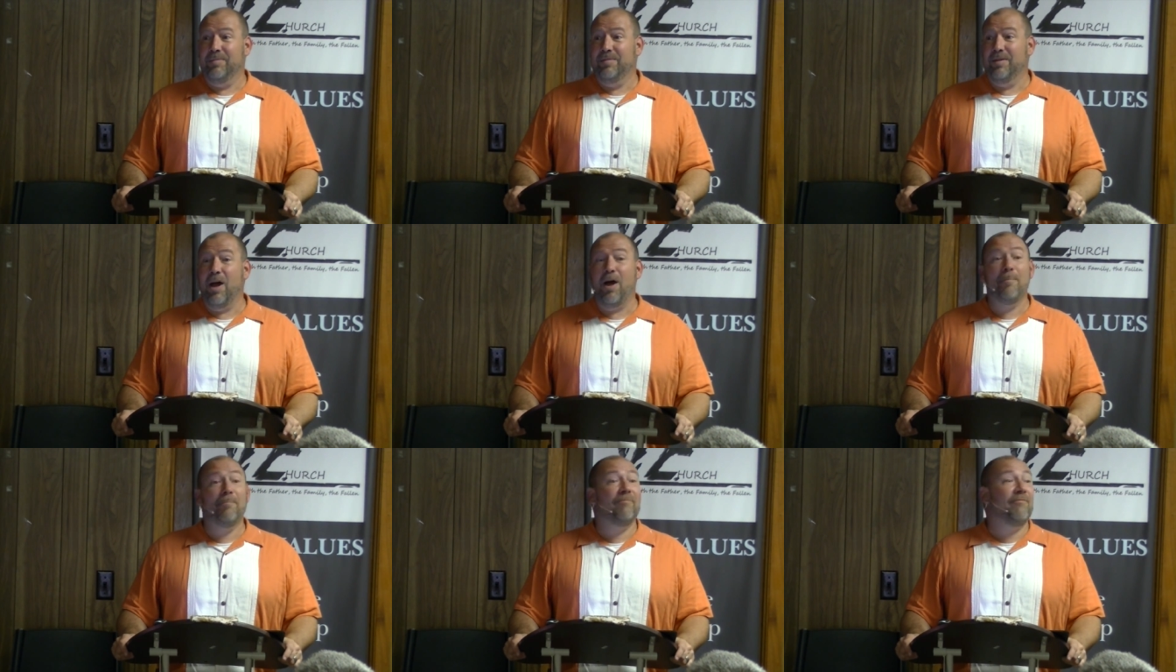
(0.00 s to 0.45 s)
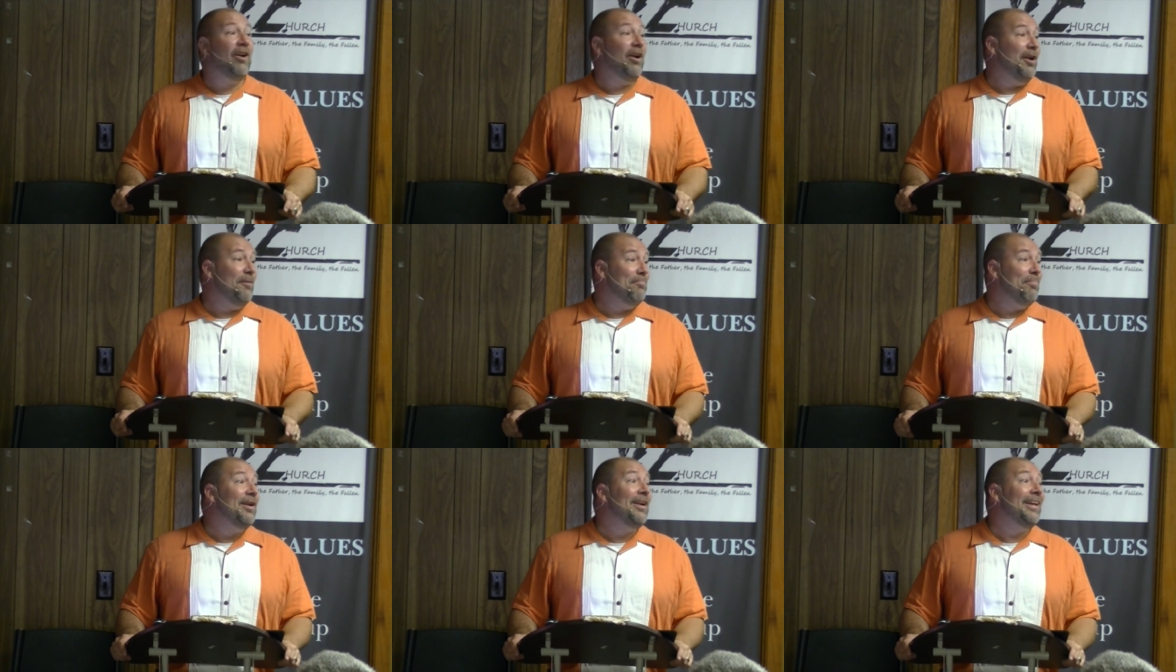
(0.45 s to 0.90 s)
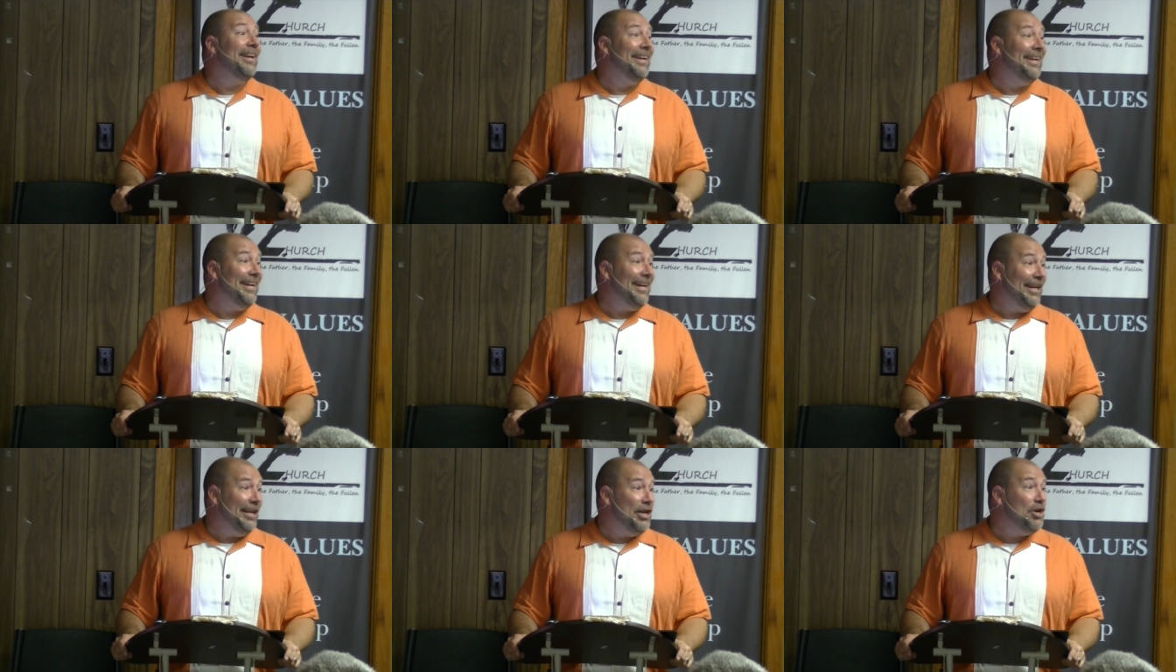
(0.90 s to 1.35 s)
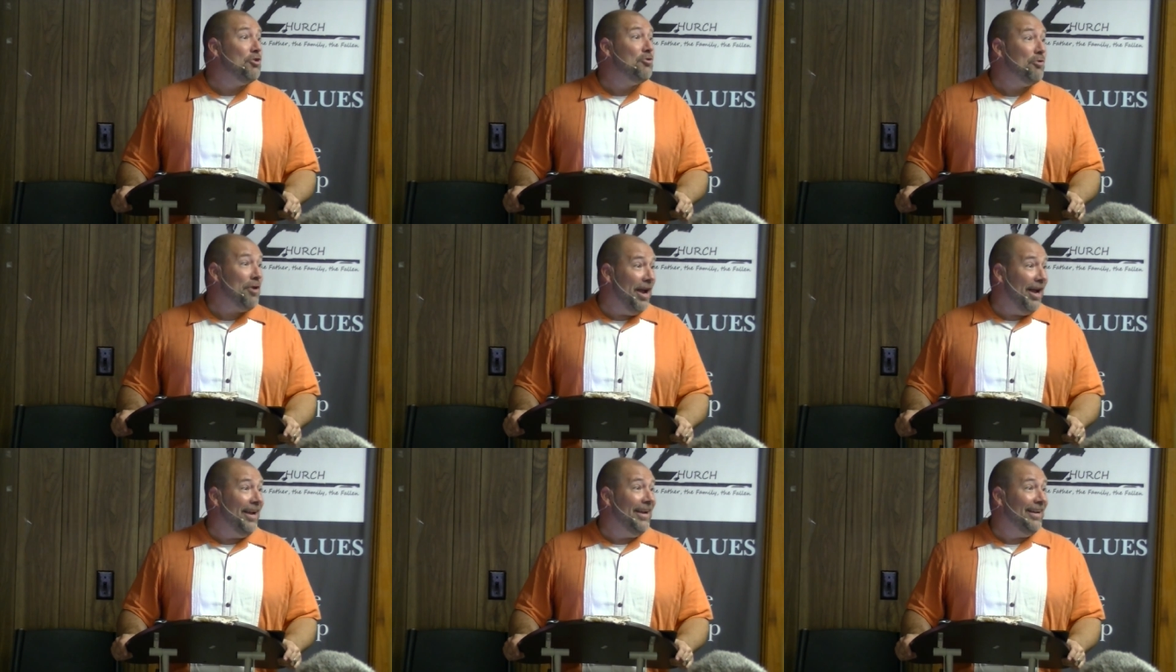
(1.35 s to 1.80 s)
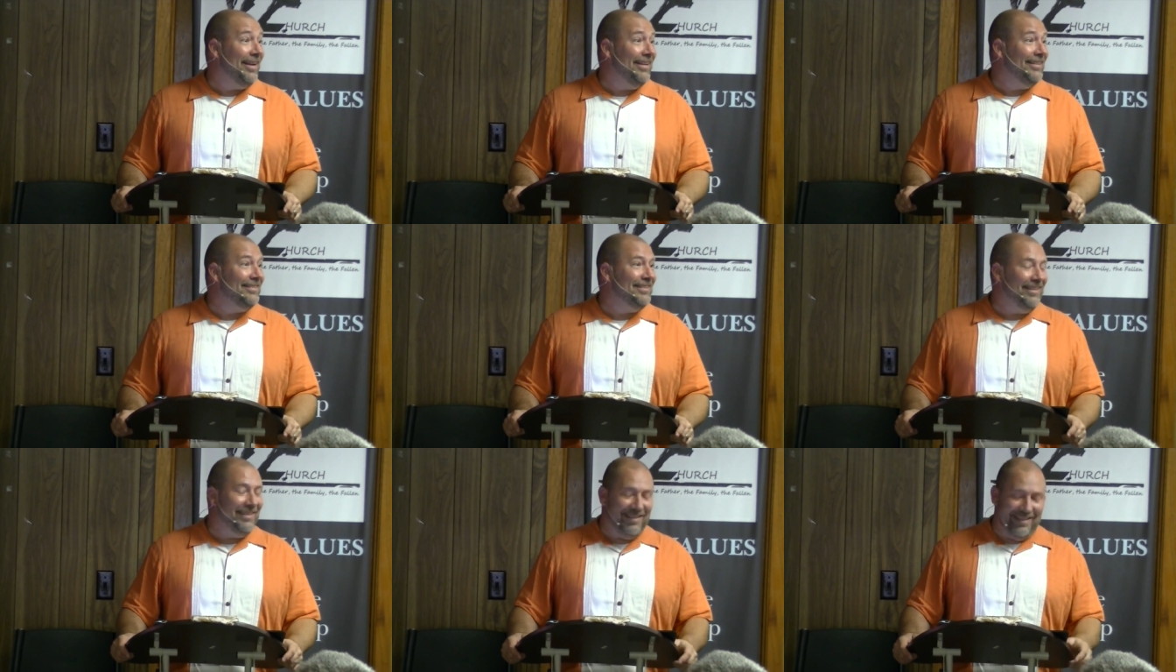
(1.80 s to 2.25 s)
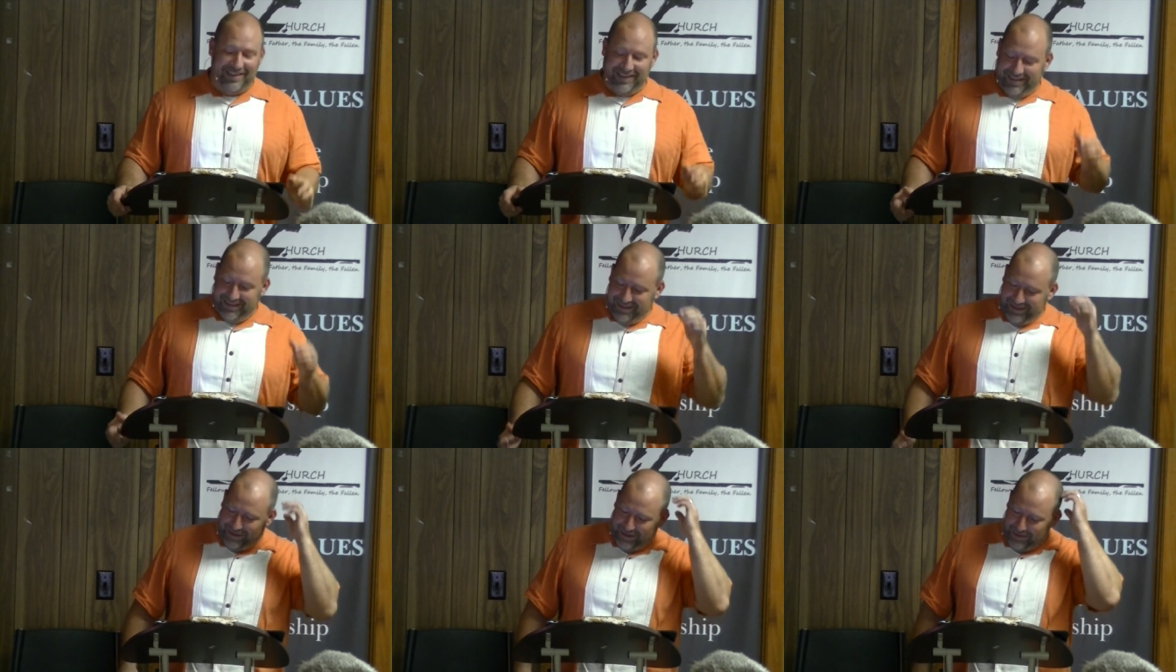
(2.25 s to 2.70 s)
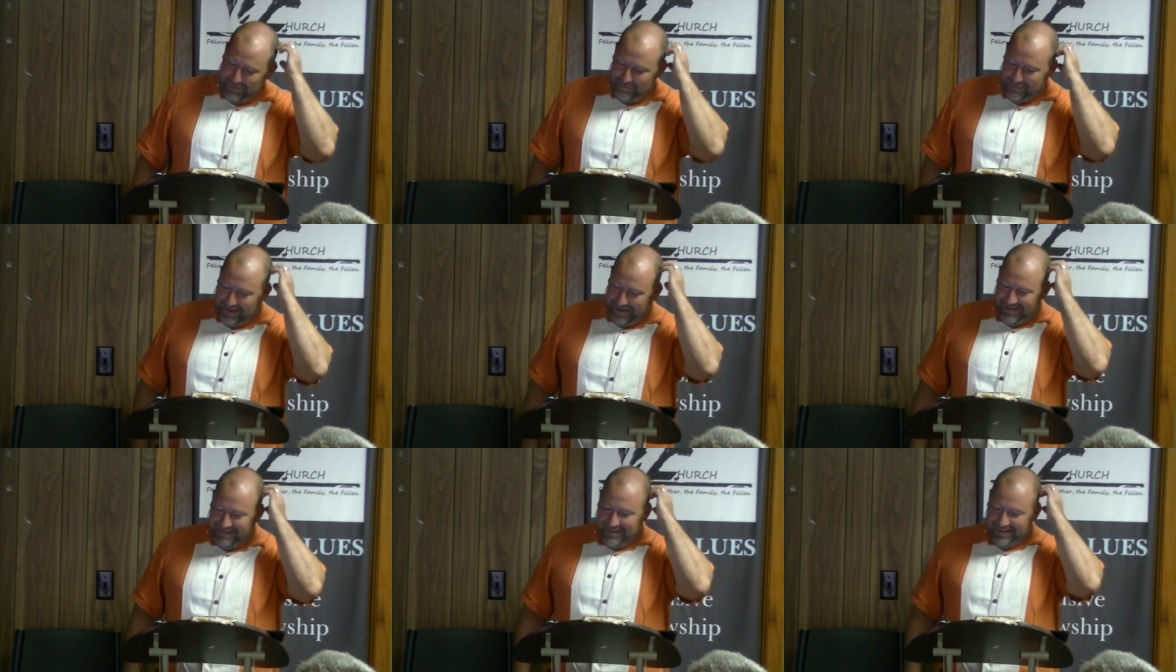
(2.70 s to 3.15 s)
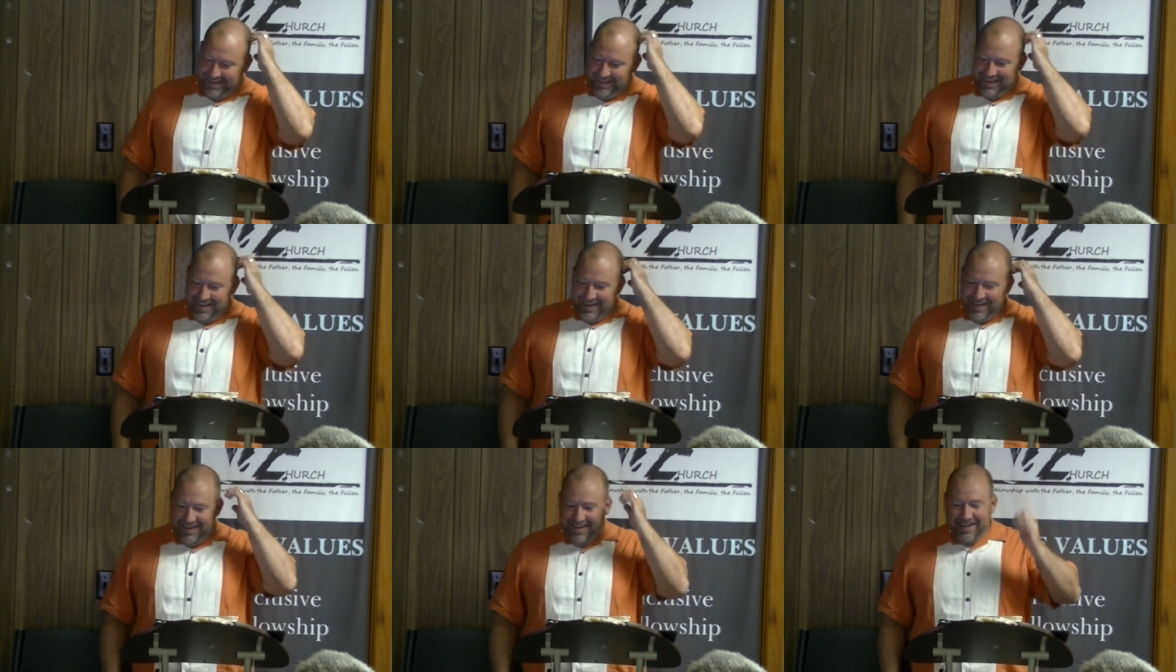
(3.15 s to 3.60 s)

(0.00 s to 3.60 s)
Not very politically correct, is it?